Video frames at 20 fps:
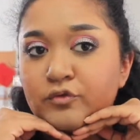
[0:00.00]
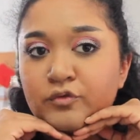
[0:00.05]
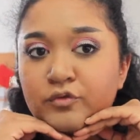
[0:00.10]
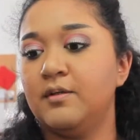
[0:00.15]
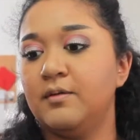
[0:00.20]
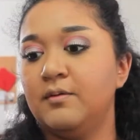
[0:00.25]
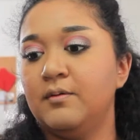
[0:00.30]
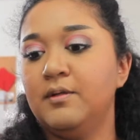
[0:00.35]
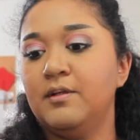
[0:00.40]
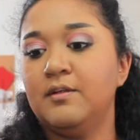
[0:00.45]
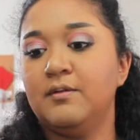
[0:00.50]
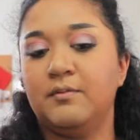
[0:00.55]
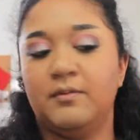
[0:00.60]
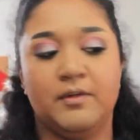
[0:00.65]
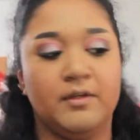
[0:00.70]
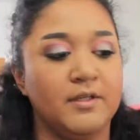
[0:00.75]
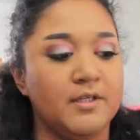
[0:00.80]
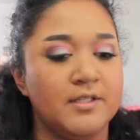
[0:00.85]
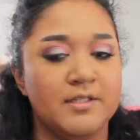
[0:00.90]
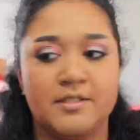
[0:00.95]
So
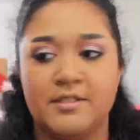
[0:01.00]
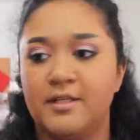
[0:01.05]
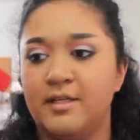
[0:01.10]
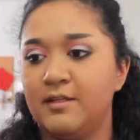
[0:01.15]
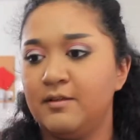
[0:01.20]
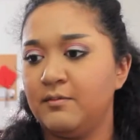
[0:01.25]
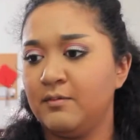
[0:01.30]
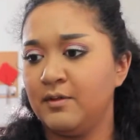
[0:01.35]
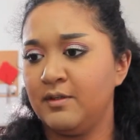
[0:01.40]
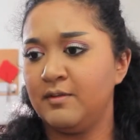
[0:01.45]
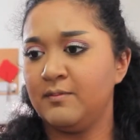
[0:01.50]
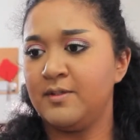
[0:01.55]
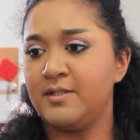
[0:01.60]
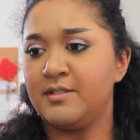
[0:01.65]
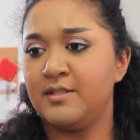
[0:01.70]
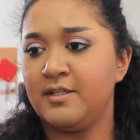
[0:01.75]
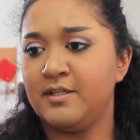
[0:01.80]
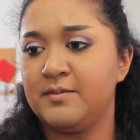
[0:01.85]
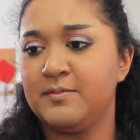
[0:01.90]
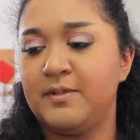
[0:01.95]
we're gonna set, where did my
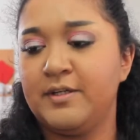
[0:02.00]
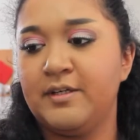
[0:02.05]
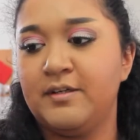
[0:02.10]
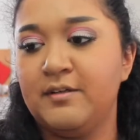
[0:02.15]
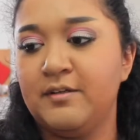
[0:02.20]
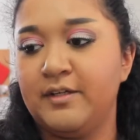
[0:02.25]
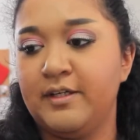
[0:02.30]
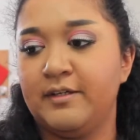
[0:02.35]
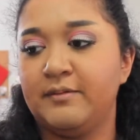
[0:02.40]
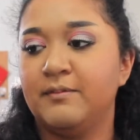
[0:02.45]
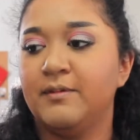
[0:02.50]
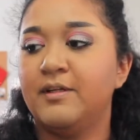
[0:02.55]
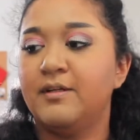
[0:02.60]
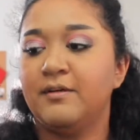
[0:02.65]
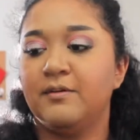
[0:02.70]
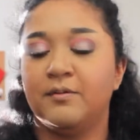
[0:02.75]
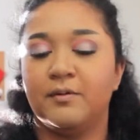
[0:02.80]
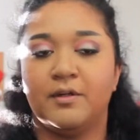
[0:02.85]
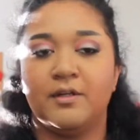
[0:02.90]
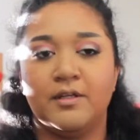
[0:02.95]
setting spray go? Okay,
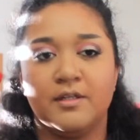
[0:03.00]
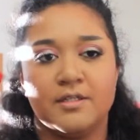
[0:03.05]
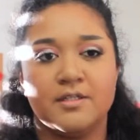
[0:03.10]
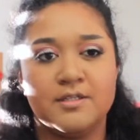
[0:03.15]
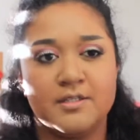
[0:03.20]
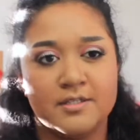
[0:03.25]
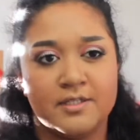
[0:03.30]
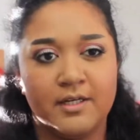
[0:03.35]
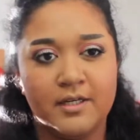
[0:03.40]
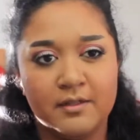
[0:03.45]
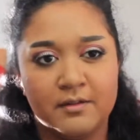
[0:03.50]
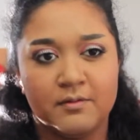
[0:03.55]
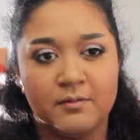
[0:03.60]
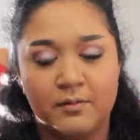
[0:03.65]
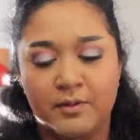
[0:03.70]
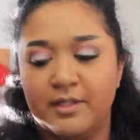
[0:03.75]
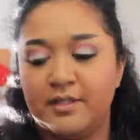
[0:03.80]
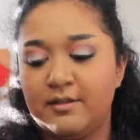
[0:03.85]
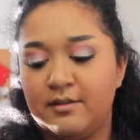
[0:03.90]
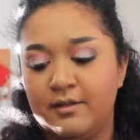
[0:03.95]
we're gonna set
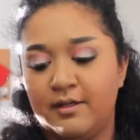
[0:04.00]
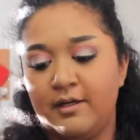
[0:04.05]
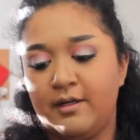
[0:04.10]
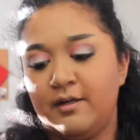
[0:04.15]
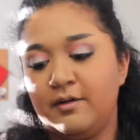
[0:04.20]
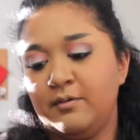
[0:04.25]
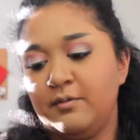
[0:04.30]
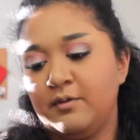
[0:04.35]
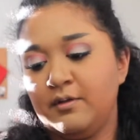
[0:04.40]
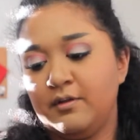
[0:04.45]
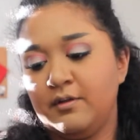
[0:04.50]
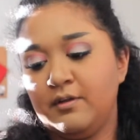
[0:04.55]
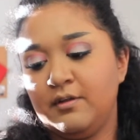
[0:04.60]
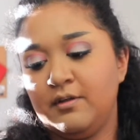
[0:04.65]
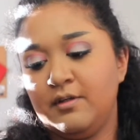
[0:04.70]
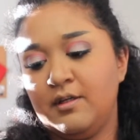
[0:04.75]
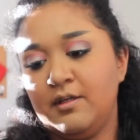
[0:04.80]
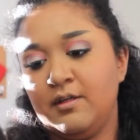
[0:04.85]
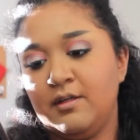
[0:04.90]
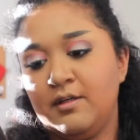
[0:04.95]
with
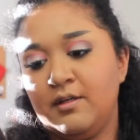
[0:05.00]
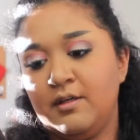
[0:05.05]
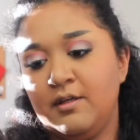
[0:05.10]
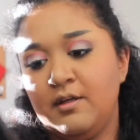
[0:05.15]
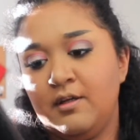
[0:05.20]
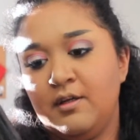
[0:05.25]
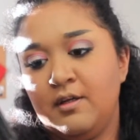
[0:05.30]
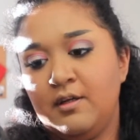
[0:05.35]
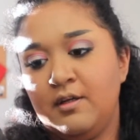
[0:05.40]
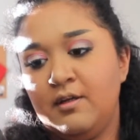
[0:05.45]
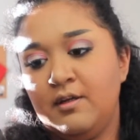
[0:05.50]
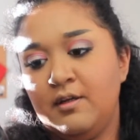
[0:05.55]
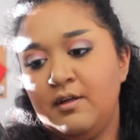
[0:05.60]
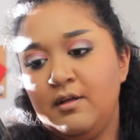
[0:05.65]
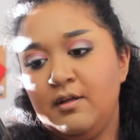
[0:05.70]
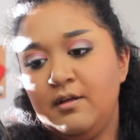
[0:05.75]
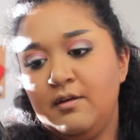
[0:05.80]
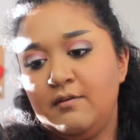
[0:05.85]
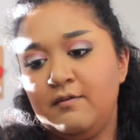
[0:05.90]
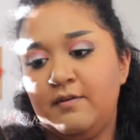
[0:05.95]
our
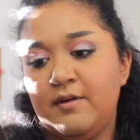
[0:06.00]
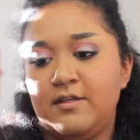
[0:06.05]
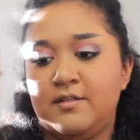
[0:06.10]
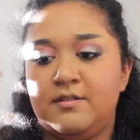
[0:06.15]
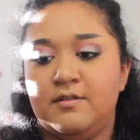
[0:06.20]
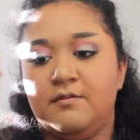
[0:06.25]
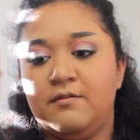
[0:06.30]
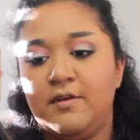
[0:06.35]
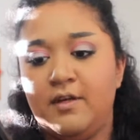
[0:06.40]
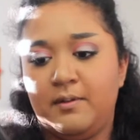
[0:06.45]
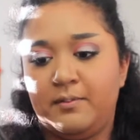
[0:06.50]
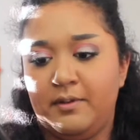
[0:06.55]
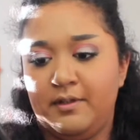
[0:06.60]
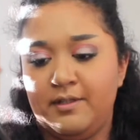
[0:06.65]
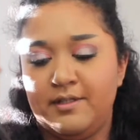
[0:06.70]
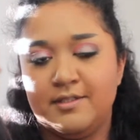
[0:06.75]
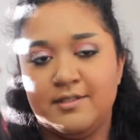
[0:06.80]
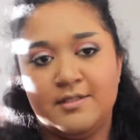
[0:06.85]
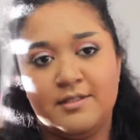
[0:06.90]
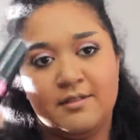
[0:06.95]
Fast and
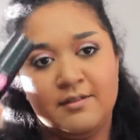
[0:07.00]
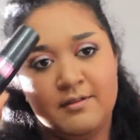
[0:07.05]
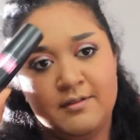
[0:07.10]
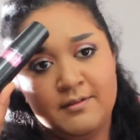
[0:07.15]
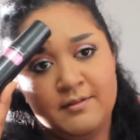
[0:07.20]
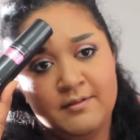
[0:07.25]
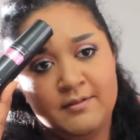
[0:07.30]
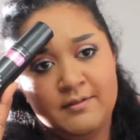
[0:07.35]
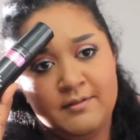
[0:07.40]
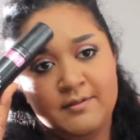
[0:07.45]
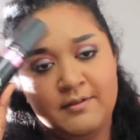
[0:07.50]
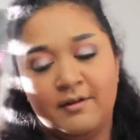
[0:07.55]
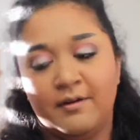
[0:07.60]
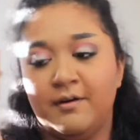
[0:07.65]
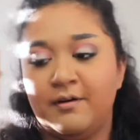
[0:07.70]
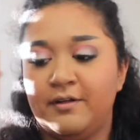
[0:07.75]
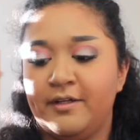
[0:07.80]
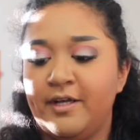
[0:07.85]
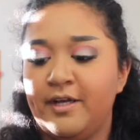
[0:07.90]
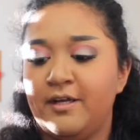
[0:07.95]
Fabulous
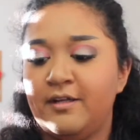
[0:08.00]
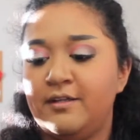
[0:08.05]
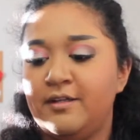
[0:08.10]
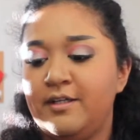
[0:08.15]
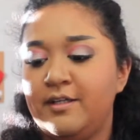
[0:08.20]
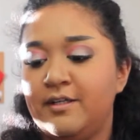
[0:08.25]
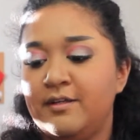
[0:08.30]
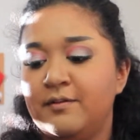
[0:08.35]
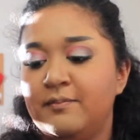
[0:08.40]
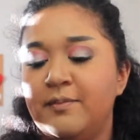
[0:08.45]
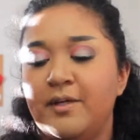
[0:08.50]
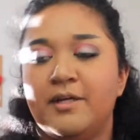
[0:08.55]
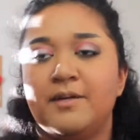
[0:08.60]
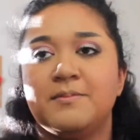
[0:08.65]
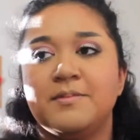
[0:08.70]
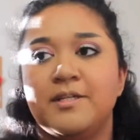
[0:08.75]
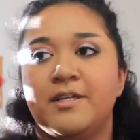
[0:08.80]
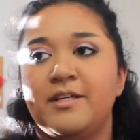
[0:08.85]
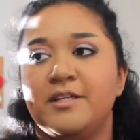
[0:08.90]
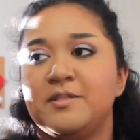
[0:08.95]
Hard Candy Makeup
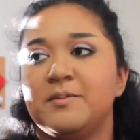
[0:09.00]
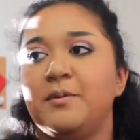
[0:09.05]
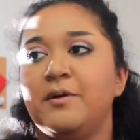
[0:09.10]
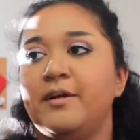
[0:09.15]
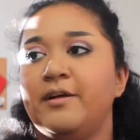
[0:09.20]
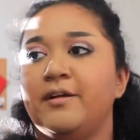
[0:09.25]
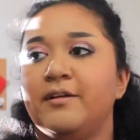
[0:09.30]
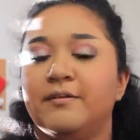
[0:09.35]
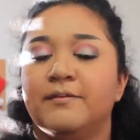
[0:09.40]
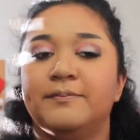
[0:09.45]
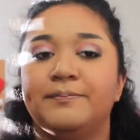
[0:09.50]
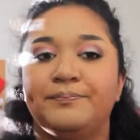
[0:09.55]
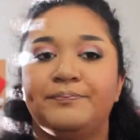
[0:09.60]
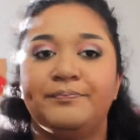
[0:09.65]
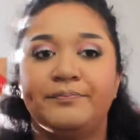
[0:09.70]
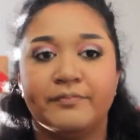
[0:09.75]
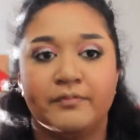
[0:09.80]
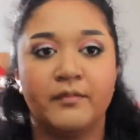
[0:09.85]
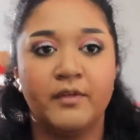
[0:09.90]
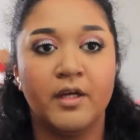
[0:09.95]
Setting Spray,
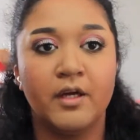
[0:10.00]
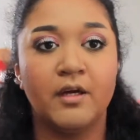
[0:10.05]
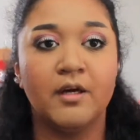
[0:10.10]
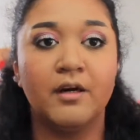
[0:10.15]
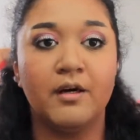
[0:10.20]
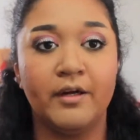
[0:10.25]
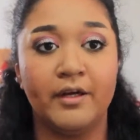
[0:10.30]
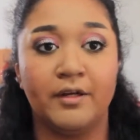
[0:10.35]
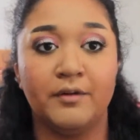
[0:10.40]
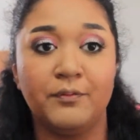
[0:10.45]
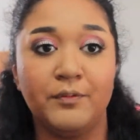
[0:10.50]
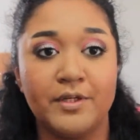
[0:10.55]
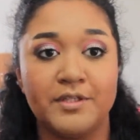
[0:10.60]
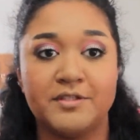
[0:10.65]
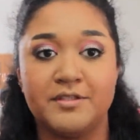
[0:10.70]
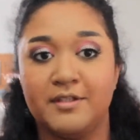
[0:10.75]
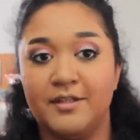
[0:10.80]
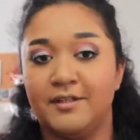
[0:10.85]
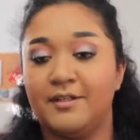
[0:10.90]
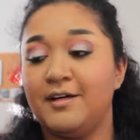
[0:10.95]
in
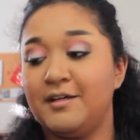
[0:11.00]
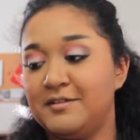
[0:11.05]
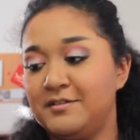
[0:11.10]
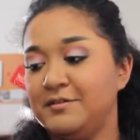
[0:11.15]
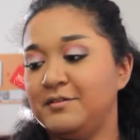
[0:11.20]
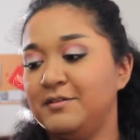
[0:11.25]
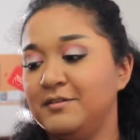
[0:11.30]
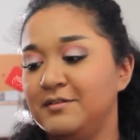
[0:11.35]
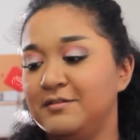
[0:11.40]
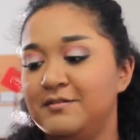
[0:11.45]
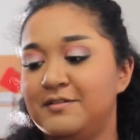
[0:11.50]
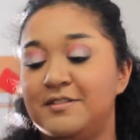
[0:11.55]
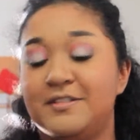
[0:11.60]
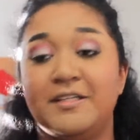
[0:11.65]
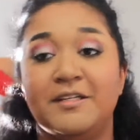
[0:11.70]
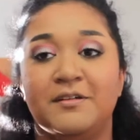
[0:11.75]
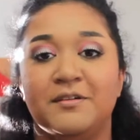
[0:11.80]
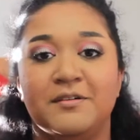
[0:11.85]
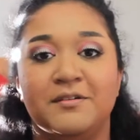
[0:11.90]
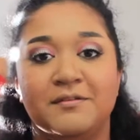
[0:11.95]
which the nozzle
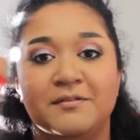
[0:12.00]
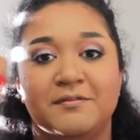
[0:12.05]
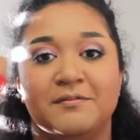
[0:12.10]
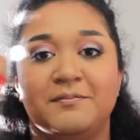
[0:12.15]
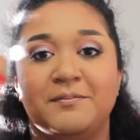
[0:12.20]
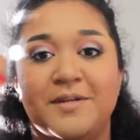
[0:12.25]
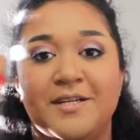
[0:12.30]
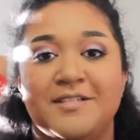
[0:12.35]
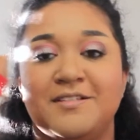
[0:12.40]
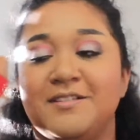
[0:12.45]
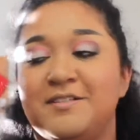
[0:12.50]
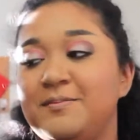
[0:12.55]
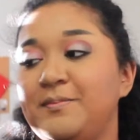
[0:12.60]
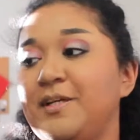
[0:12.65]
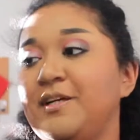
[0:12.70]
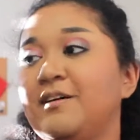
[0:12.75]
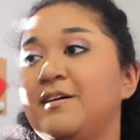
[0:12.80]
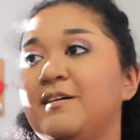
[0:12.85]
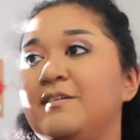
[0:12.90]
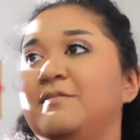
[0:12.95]
still pisses
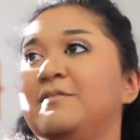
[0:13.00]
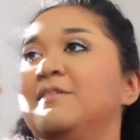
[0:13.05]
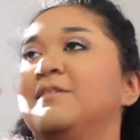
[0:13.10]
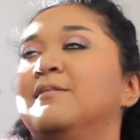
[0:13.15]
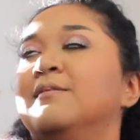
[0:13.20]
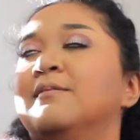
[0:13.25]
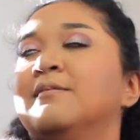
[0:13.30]
me off.